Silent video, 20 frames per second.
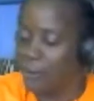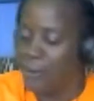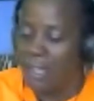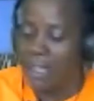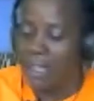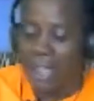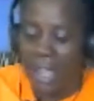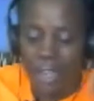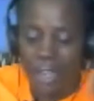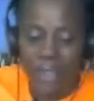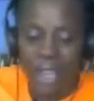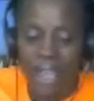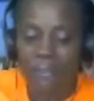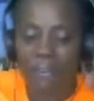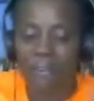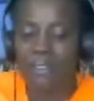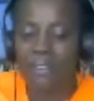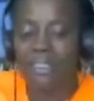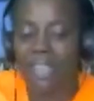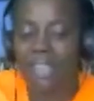And you have
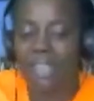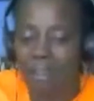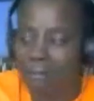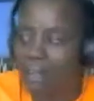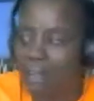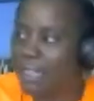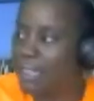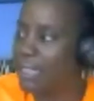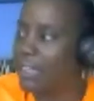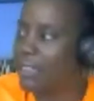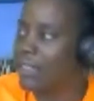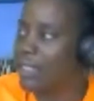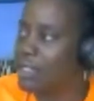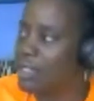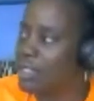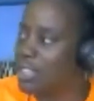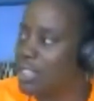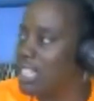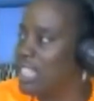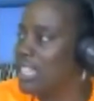everything right there that
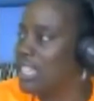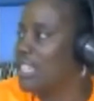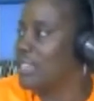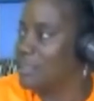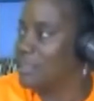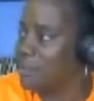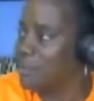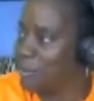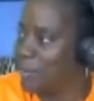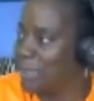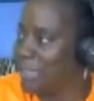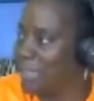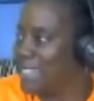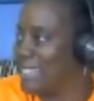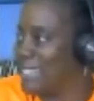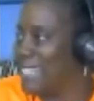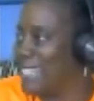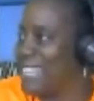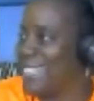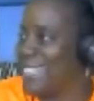you need by the sea.